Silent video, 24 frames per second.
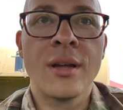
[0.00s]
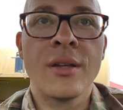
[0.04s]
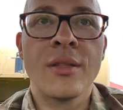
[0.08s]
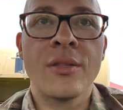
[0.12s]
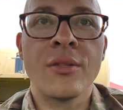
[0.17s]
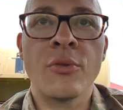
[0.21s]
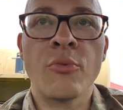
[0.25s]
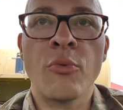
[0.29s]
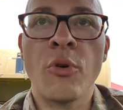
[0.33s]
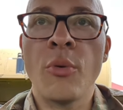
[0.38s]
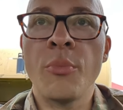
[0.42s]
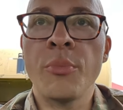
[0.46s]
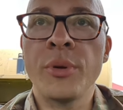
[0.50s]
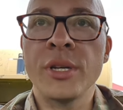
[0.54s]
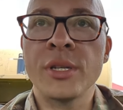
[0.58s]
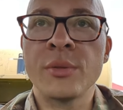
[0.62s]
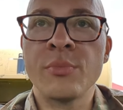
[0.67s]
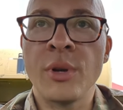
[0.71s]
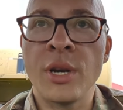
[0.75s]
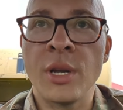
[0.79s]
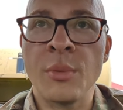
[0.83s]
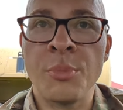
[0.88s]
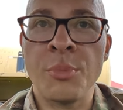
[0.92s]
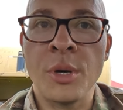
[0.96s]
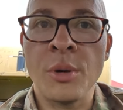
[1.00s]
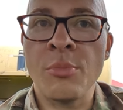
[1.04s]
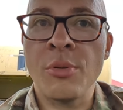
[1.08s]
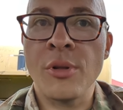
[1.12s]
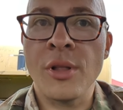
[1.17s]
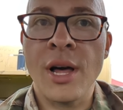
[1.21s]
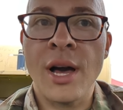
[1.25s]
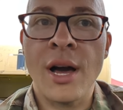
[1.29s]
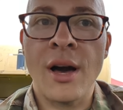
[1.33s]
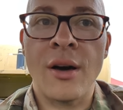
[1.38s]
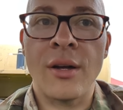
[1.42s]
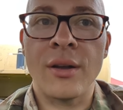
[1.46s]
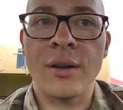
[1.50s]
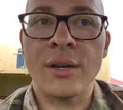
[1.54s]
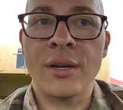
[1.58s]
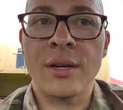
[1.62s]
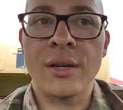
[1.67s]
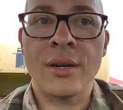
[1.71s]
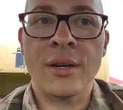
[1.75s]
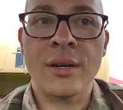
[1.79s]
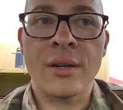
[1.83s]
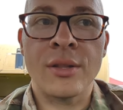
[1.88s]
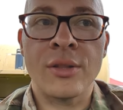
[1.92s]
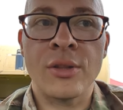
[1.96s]
there won't be as many people out.
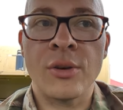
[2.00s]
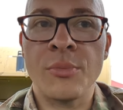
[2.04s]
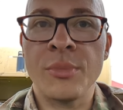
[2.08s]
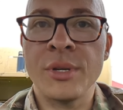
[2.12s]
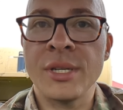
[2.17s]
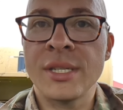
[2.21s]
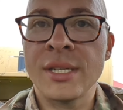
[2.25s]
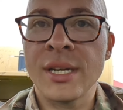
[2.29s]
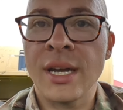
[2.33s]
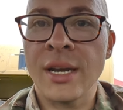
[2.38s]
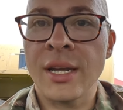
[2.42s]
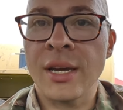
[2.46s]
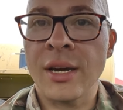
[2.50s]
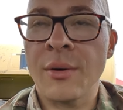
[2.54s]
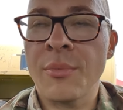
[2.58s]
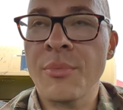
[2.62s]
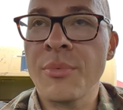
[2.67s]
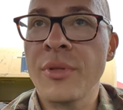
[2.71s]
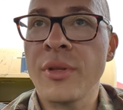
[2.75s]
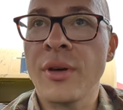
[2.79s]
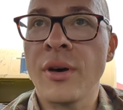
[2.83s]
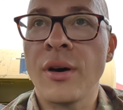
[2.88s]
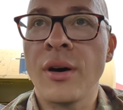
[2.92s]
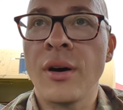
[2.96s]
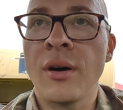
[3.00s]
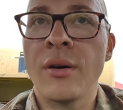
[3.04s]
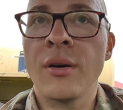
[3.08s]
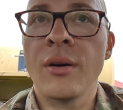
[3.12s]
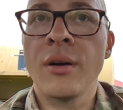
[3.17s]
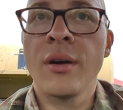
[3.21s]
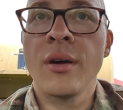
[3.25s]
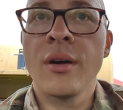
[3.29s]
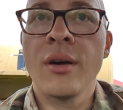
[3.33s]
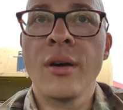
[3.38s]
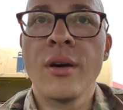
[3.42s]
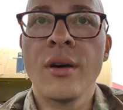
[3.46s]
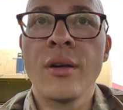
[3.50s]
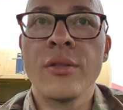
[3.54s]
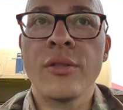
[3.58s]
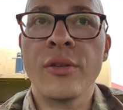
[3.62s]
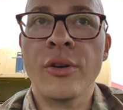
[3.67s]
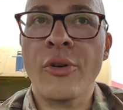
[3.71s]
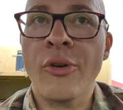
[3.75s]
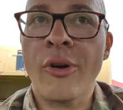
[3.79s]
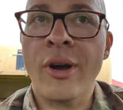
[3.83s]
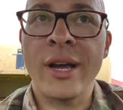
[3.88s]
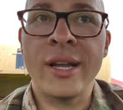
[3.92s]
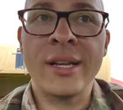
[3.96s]
They'll be setting up the, the
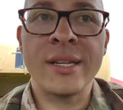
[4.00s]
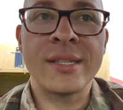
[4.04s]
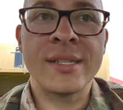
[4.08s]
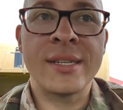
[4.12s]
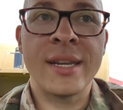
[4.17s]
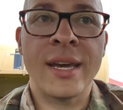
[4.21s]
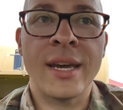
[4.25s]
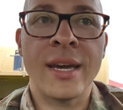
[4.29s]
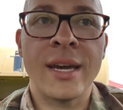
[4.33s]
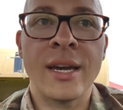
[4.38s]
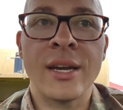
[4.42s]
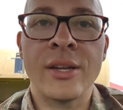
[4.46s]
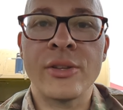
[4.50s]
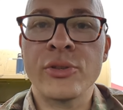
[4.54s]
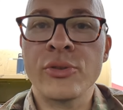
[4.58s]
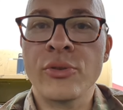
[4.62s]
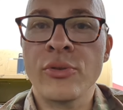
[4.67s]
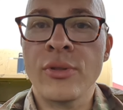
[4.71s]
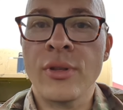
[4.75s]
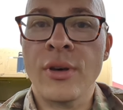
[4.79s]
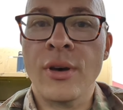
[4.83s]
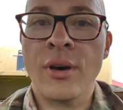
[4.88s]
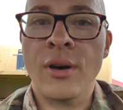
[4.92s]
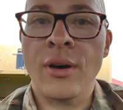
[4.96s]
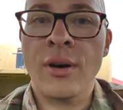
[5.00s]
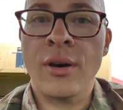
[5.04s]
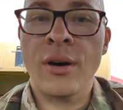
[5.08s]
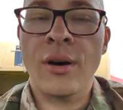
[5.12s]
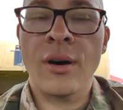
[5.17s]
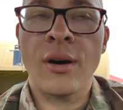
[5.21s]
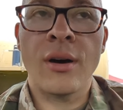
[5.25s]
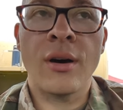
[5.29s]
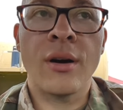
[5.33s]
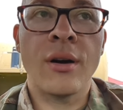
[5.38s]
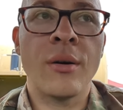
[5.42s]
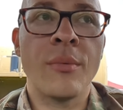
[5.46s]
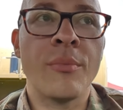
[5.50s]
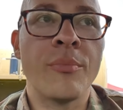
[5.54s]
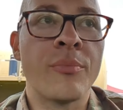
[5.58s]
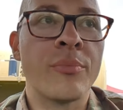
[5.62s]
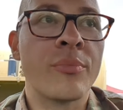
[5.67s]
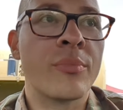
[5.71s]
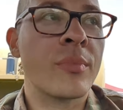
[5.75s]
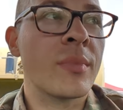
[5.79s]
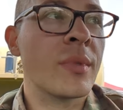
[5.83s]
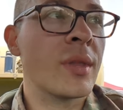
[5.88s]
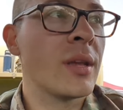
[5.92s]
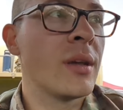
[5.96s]
grandstands or the, um,
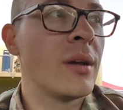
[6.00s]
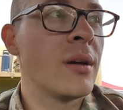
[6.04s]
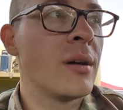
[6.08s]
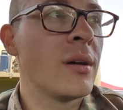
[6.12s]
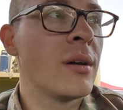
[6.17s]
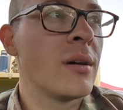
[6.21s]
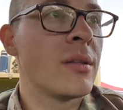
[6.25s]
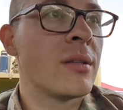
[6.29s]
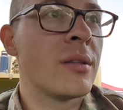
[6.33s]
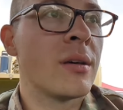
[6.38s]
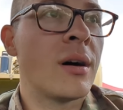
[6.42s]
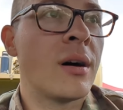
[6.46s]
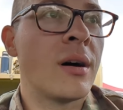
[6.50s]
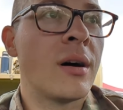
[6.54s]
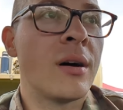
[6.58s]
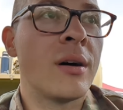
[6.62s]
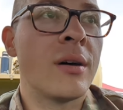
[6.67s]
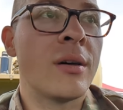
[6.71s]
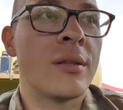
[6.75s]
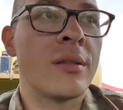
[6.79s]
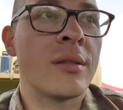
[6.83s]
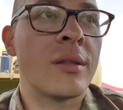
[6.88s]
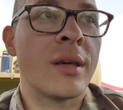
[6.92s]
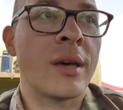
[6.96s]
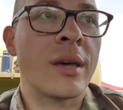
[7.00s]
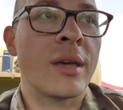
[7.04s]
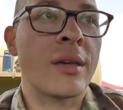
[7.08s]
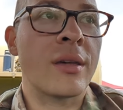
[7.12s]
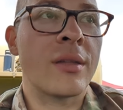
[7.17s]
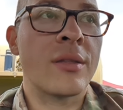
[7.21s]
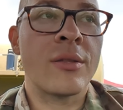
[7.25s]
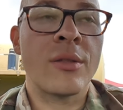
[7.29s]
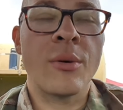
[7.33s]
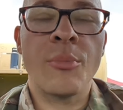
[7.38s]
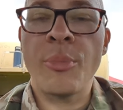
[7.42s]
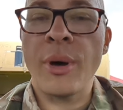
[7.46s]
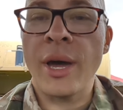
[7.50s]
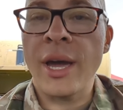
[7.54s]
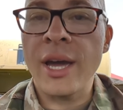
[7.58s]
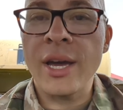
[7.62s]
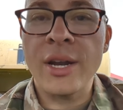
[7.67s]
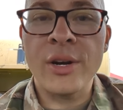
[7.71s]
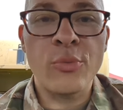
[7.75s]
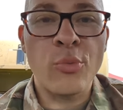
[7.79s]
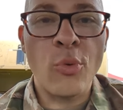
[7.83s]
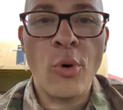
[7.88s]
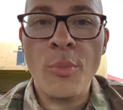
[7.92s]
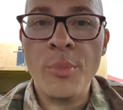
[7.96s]
uh, like the
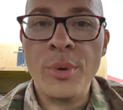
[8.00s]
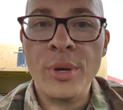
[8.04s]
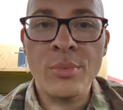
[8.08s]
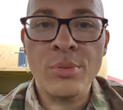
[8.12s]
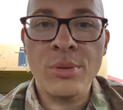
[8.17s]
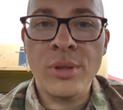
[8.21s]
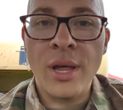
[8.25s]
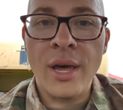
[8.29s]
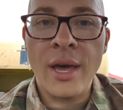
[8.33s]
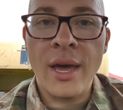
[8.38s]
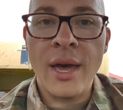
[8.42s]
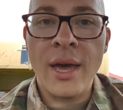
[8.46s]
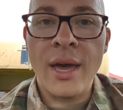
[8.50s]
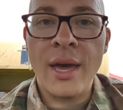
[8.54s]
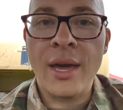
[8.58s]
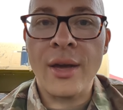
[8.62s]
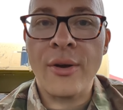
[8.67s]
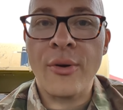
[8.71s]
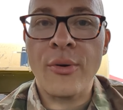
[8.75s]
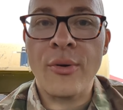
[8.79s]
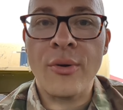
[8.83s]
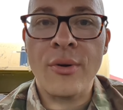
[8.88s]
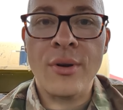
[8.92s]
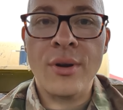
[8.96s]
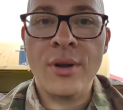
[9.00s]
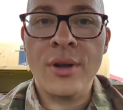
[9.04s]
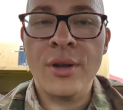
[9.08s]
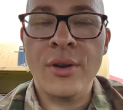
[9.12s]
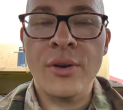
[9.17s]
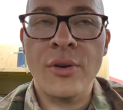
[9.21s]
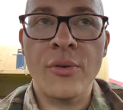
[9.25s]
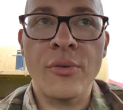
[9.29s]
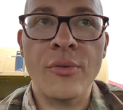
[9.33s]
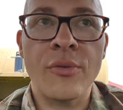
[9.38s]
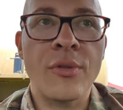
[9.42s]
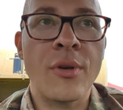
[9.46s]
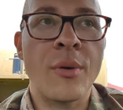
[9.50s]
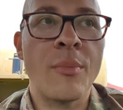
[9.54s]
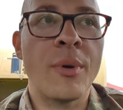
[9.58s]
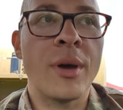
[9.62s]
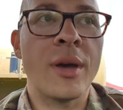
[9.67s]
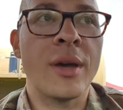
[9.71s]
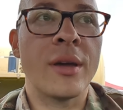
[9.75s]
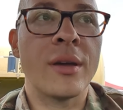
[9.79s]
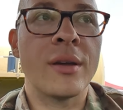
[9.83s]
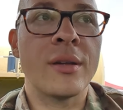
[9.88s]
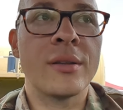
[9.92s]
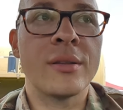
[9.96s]
band won't be playing or you know they
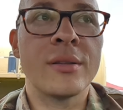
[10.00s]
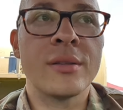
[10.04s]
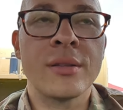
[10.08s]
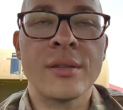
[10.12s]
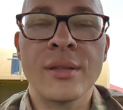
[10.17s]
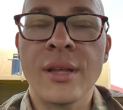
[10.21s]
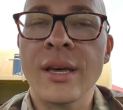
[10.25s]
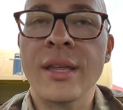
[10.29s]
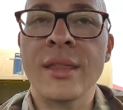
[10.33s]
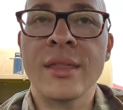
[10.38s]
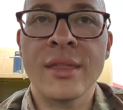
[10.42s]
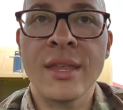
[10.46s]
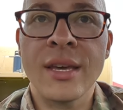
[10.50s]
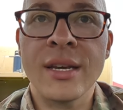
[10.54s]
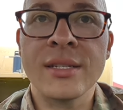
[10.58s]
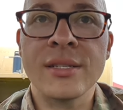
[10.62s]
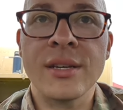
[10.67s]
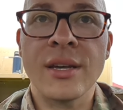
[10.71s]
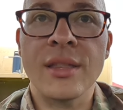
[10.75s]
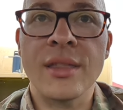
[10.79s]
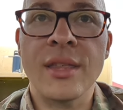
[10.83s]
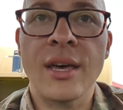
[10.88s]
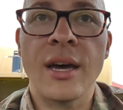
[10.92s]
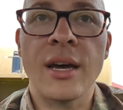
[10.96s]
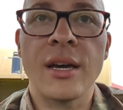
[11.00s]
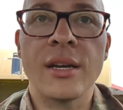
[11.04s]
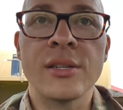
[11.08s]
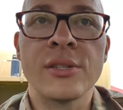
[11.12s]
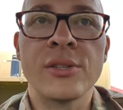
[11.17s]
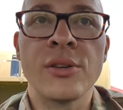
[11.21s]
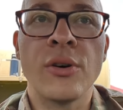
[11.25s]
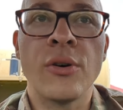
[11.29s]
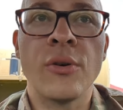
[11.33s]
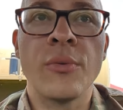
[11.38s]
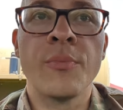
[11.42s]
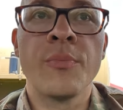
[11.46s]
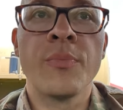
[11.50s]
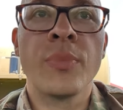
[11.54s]
may like things like that. So